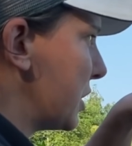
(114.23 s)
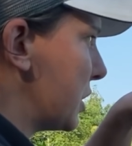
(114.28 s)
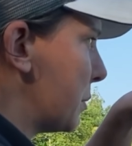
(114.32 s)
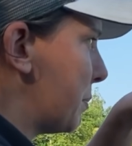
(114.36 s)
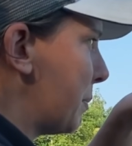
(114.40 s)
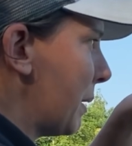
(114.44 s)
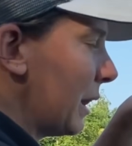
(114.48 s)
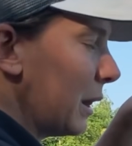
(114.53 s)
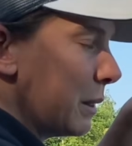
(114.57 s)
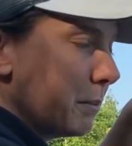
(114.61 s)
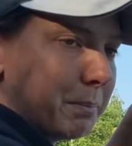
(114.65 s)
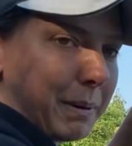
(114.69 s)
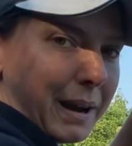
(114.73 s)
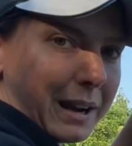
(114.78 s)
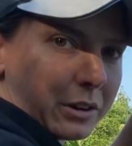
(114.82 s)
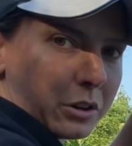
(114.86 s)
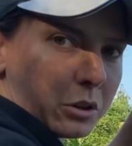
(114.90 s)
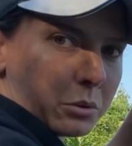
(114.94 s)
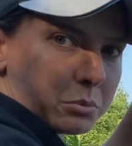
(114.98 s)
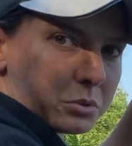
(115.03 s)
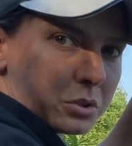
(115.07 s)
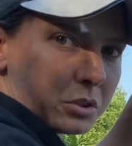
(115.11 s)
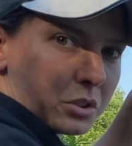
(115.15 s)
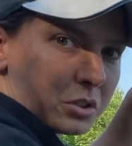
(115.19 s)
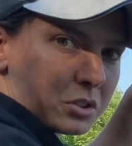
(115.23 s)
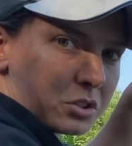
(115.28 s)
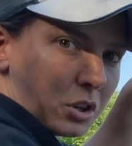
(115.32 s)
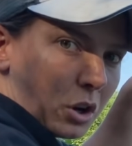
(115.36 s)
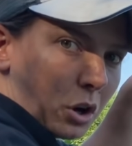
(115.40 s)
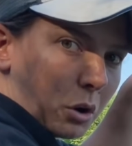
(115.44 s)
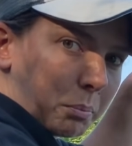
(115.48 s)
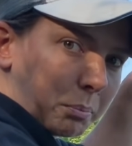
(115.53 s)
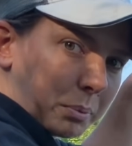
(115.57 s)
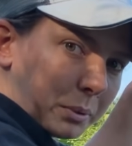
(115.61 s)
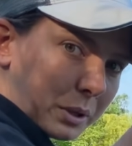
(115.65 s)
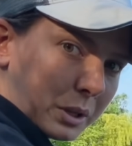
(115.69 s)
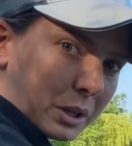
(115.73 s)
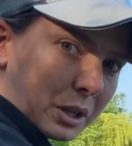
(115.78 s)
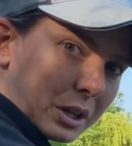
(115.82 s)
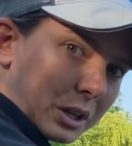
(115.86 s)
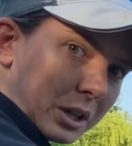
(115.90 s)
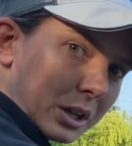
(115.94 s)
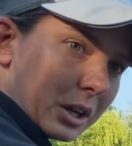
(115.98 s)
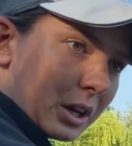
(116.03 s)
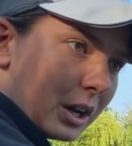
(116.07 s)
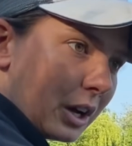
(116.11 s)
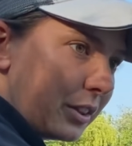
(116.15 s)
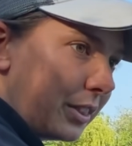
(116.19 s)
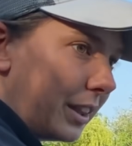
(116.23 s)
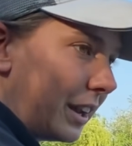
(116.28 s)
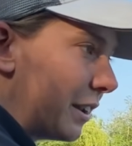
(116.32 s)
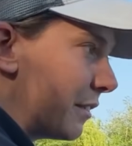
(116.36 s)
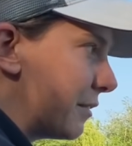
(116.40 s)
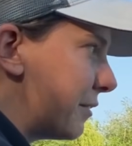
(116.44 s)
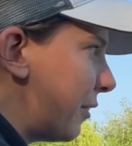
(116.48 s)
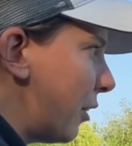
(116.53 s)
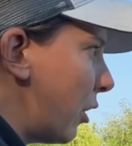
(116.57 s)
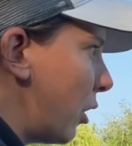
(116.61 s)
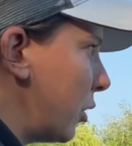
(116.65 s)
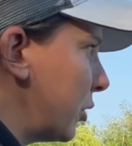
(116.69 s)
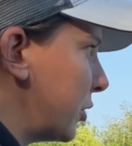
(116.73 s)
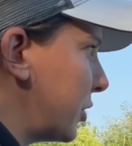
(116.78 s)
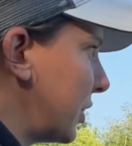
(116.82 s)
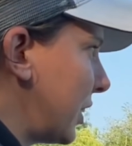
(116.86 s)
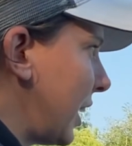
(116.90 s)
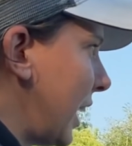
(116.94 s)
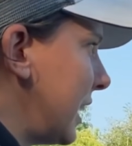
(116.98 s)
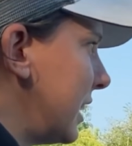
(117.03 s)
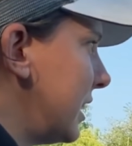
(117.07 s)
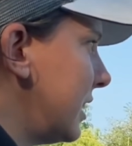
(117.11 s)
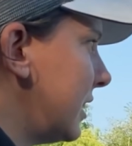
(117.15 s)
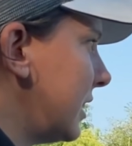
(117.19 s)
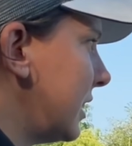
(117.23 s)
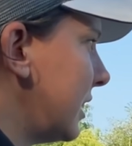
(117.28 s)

your pellet back up to the top and then it falls again.